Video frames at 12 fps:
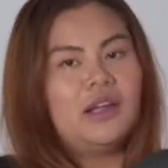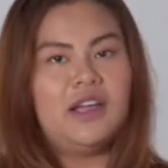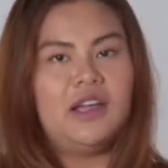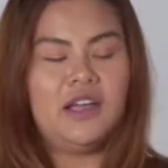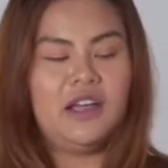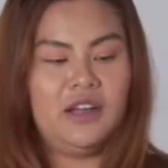
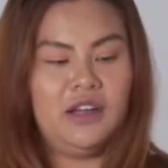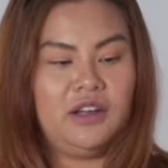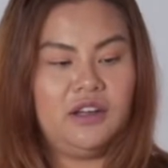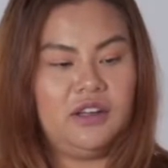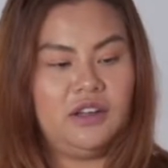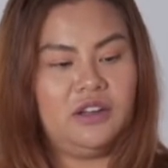
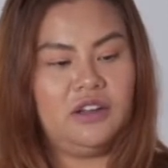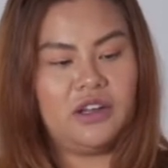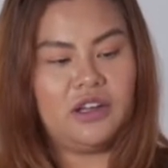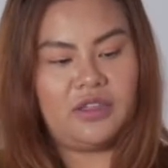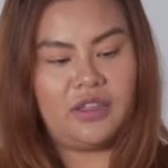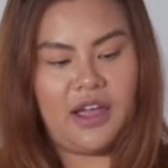And look
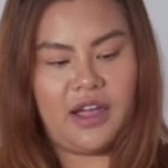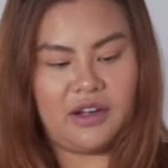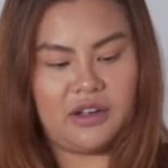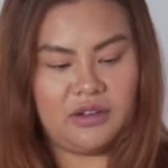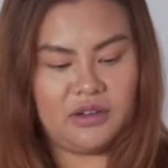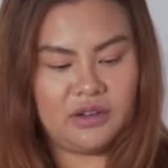at
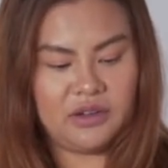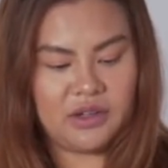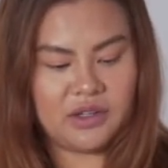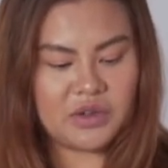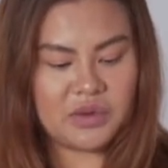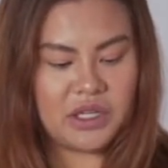that.
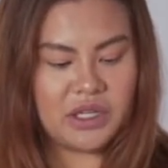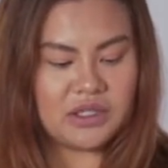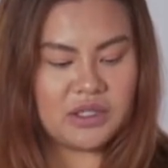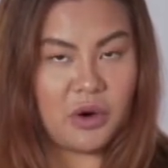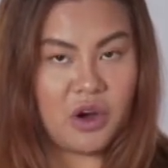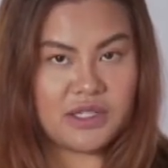It's already
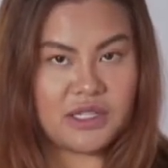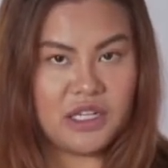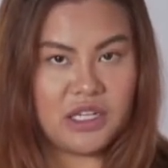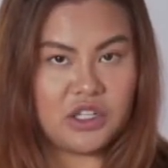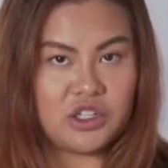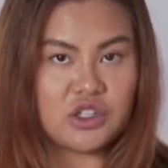
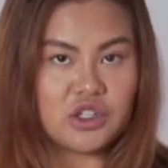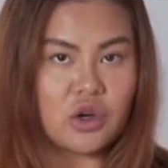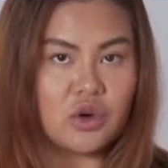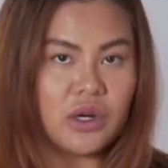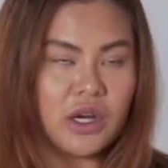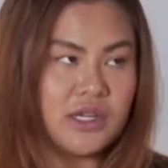depositing
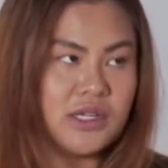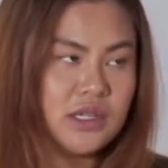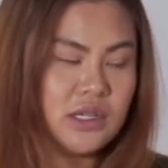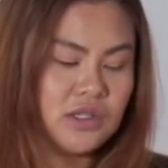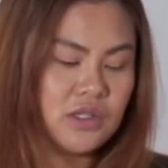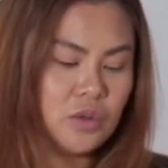so nice,
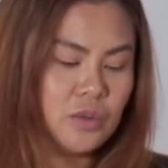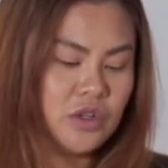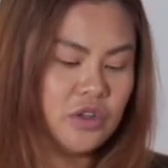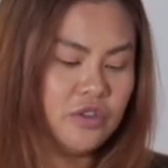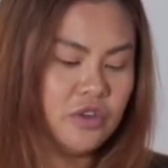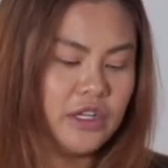so
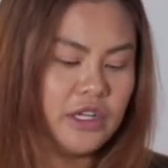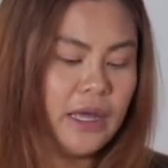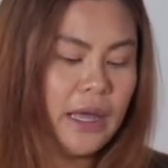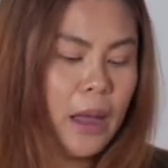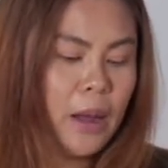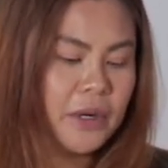beautifully.
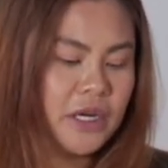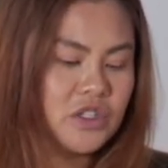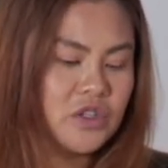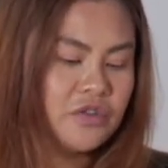But I do